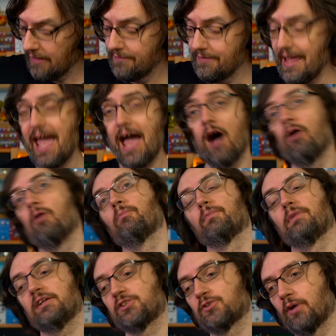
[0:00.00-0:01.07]
Now,
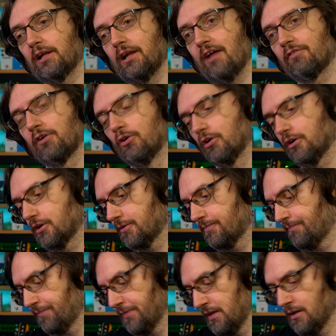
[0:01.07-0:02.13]
let's quickly have a look,
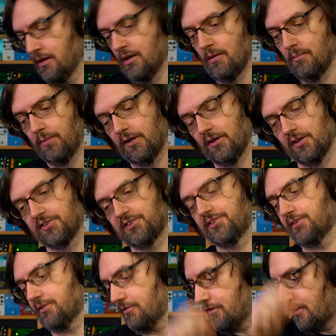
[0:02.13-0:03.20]

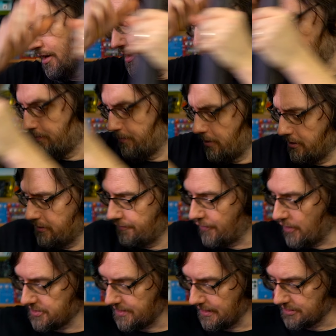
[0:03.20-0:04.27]
because one of the
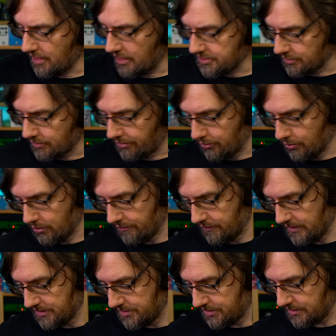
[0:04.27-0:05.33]
first things I sort of thought of
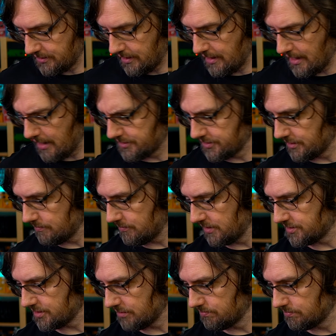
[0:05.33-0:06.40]
is, yeah, it's
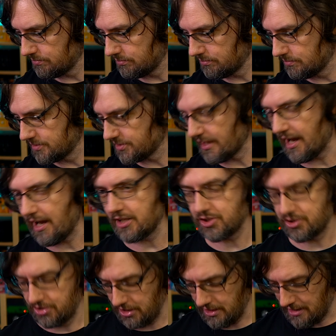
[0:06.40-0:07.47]
a
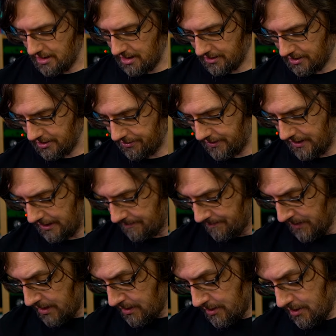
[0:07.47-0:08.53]
slash GNR kind of thing,
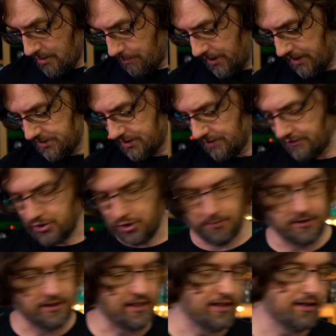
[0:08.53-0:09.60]
but Silver
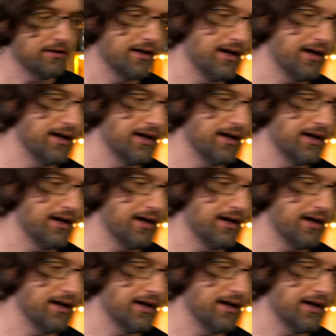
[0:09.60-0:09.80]
Jubilee,